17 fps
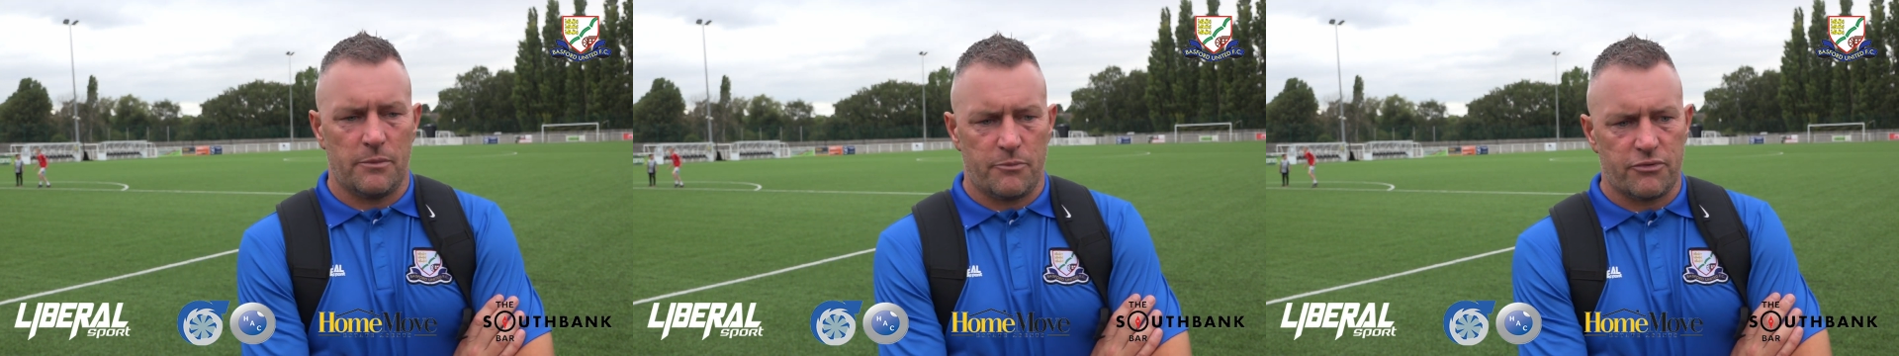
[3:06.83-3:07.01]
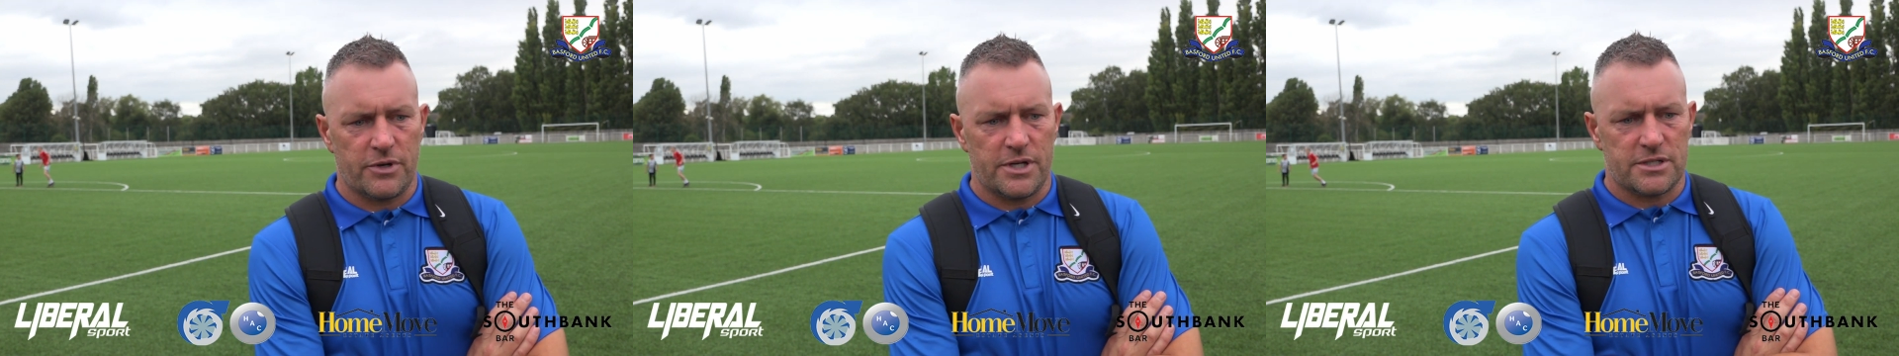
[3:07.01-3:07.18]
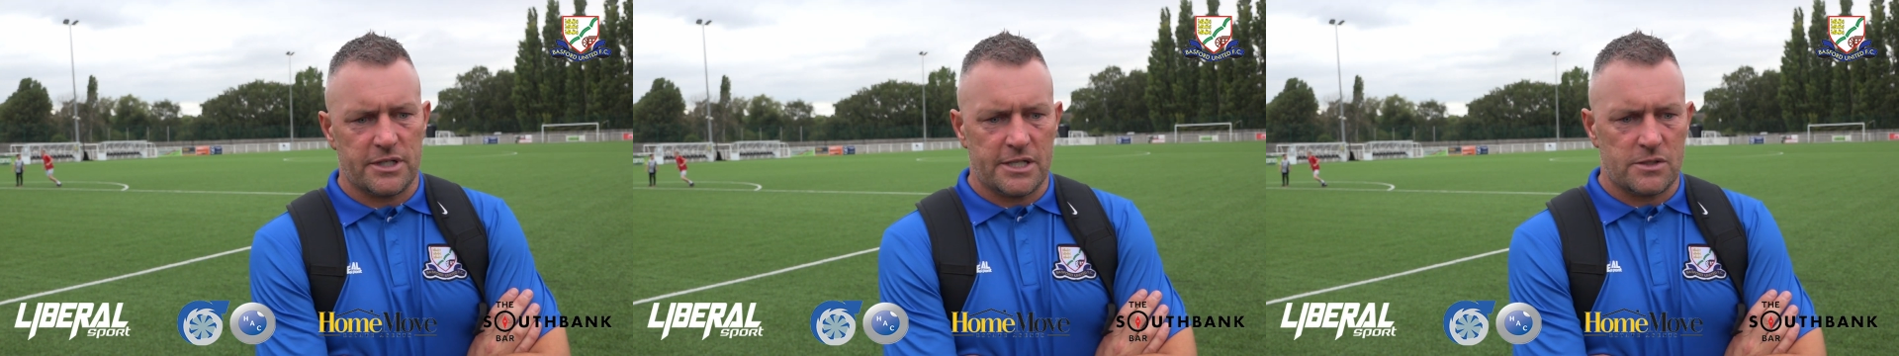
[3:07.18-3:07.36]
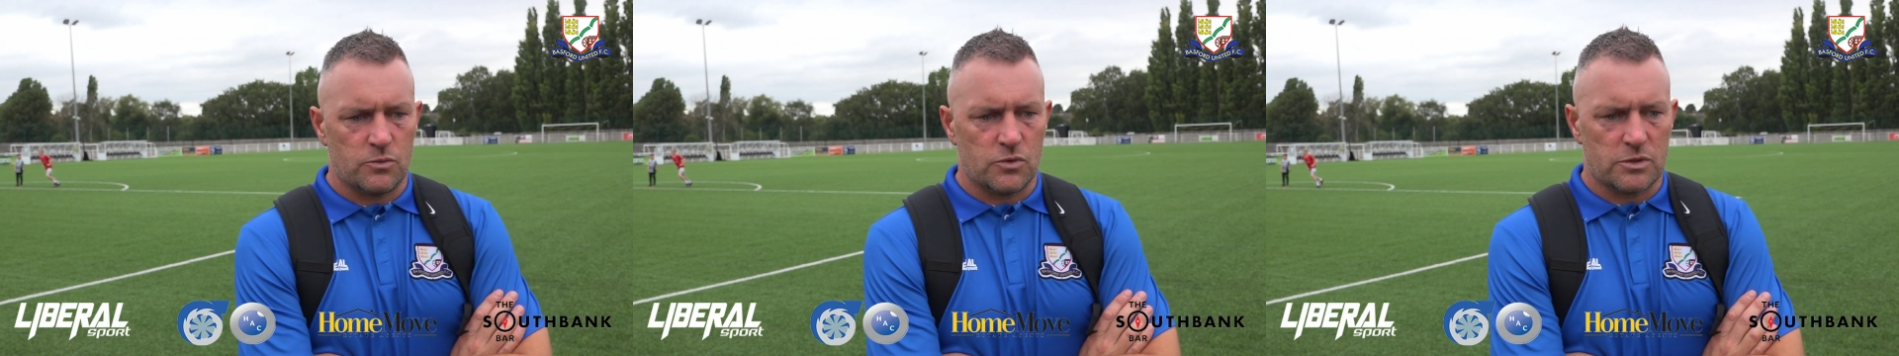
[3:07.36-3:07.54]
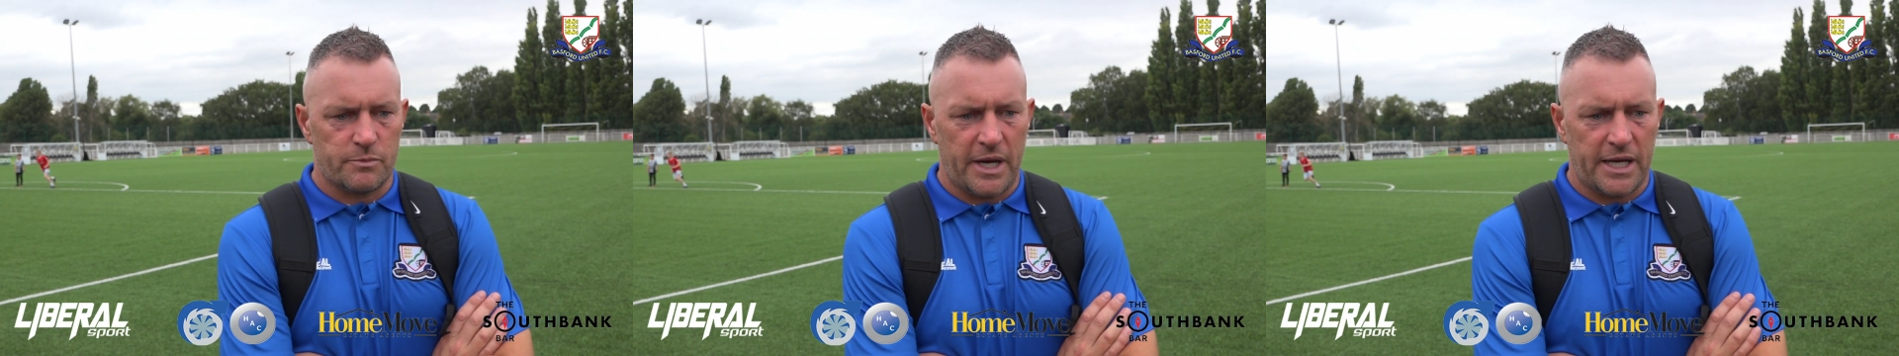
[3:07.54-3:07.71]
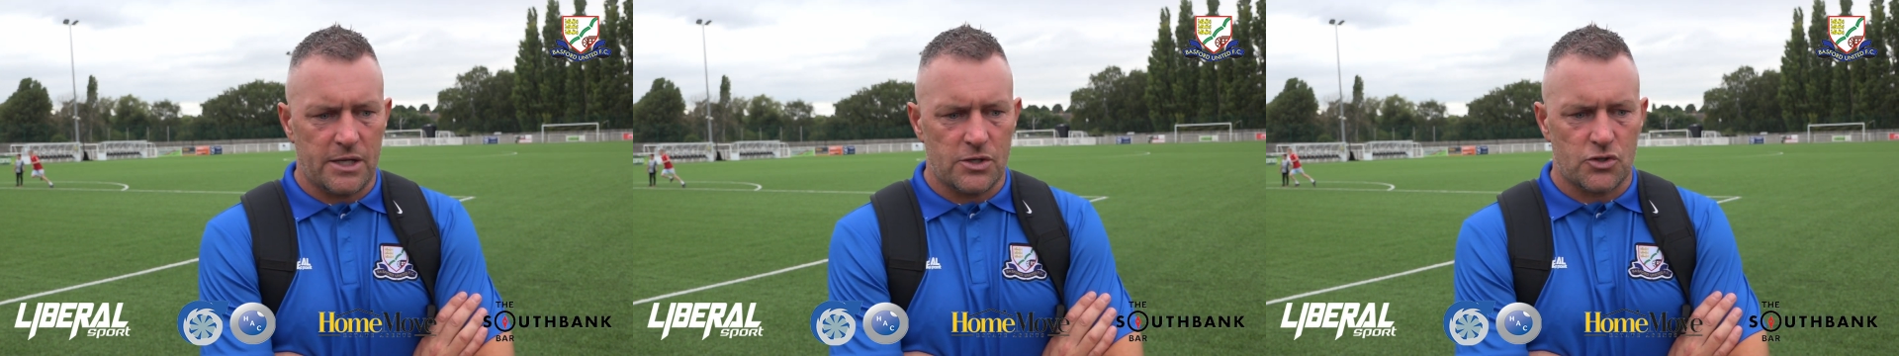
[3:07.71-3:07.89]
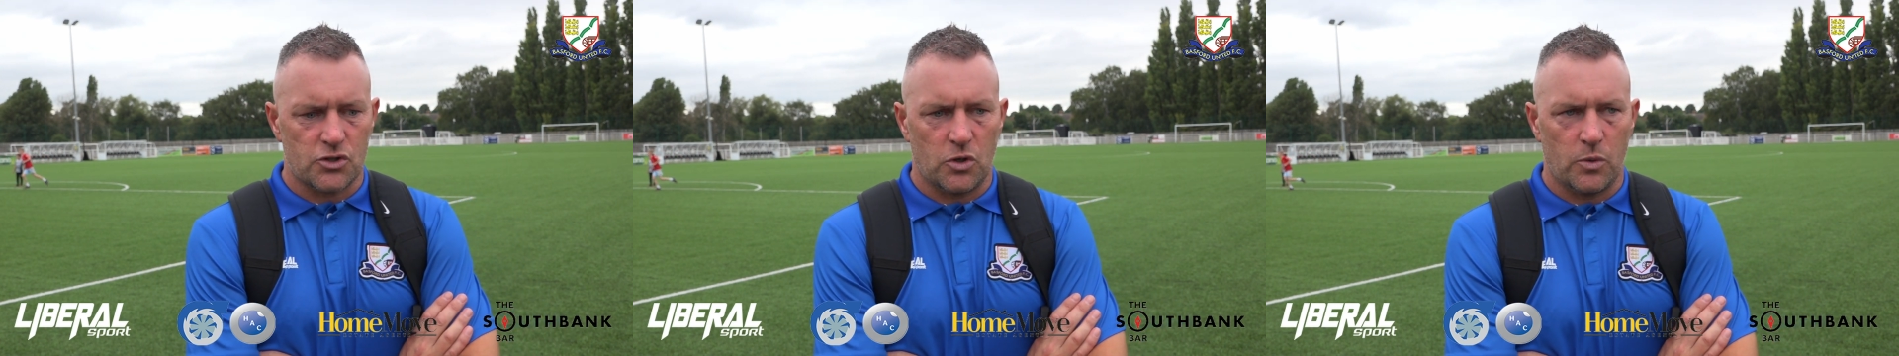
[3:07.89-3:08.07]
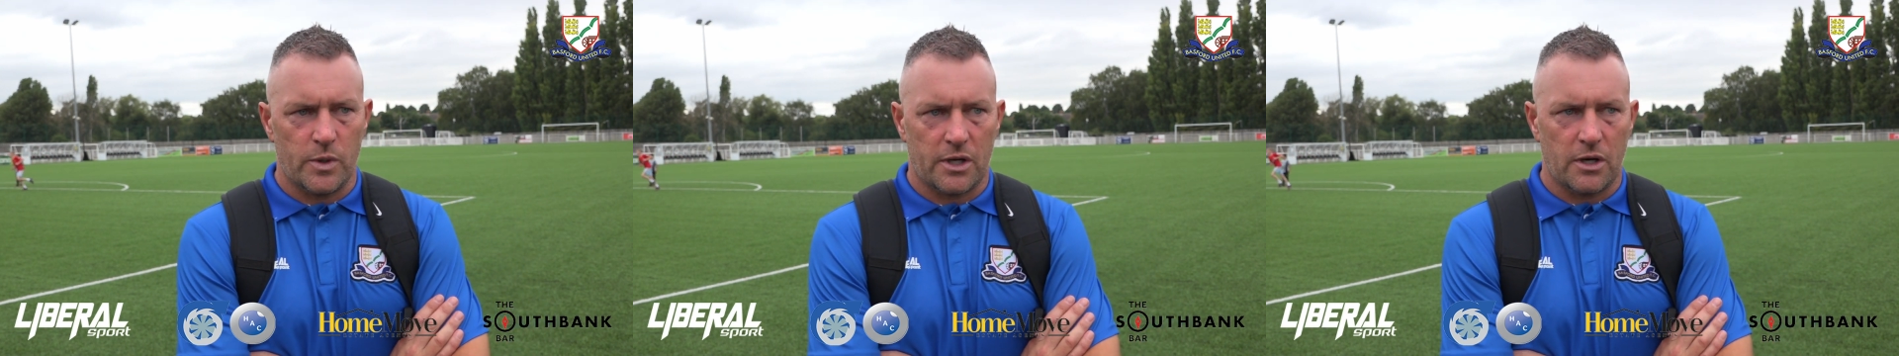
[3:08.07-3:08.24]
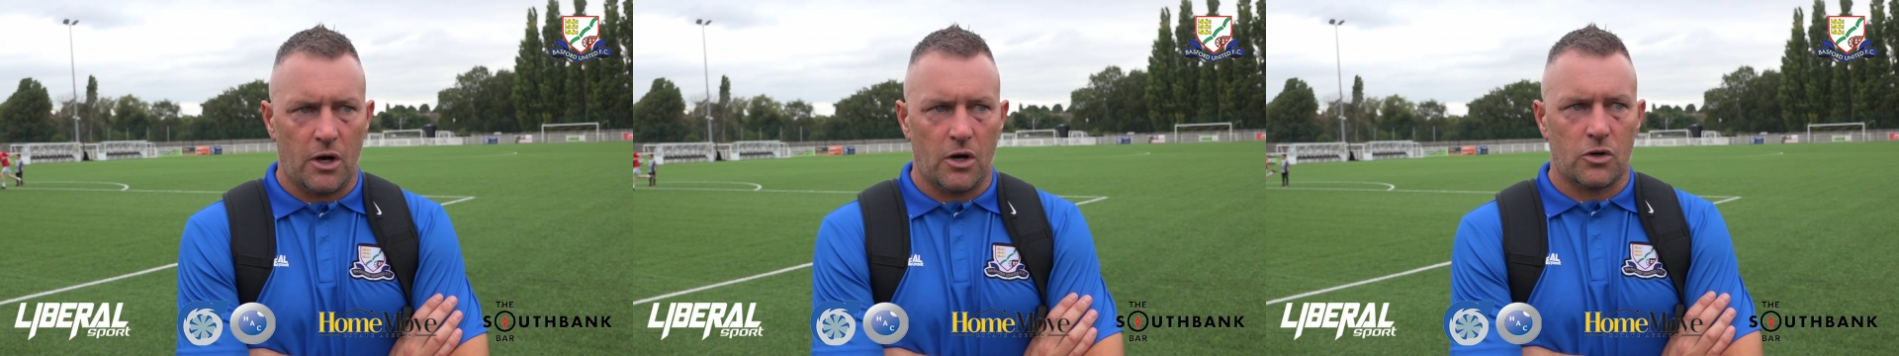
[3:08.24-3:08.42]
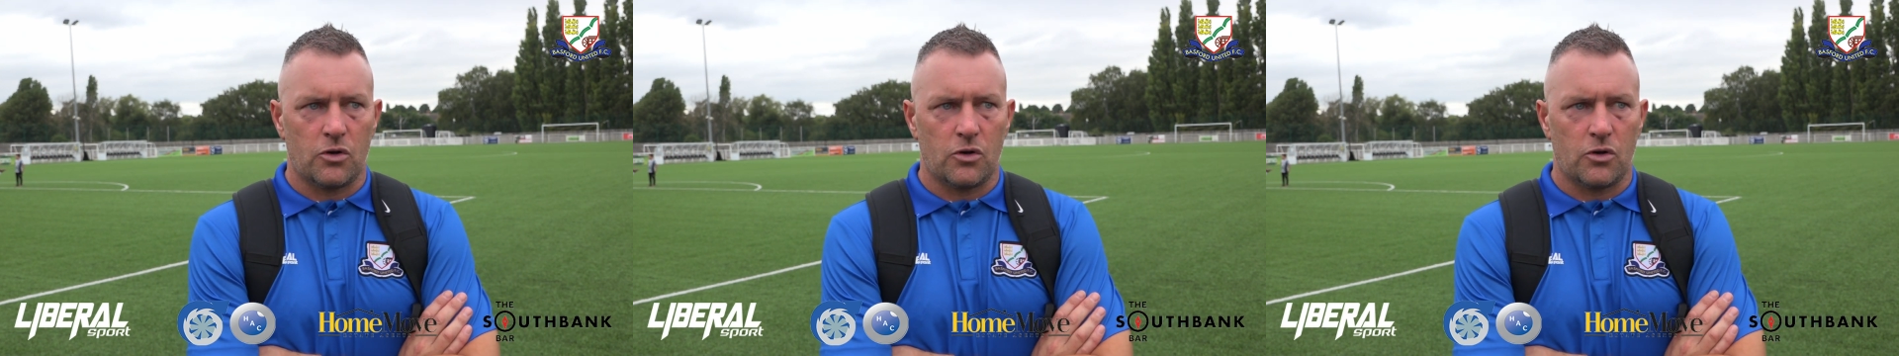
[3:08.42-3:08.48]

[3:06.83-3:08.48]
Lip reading: pre-season, was making sure we've got a